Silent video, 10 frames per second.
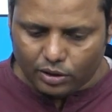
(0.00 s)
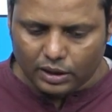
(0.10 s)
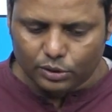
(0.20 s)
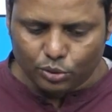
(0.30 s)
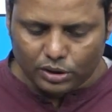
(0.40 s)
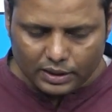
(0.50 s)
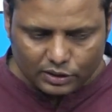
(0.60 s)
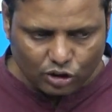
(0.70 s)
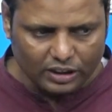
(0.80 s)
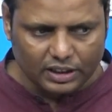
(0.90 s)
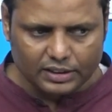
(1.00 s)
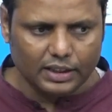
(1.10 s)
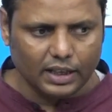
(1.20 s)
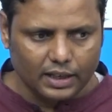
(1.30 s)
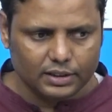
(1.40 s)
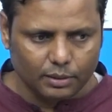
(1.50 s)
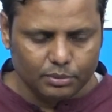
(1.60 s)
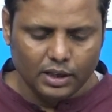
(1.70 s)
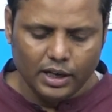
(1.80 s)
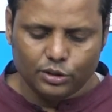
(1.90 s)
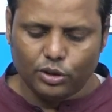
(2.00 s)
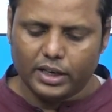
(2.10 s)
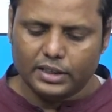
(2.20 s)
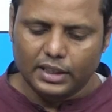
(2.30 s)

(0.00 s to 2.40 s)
social structures and the customs, so it is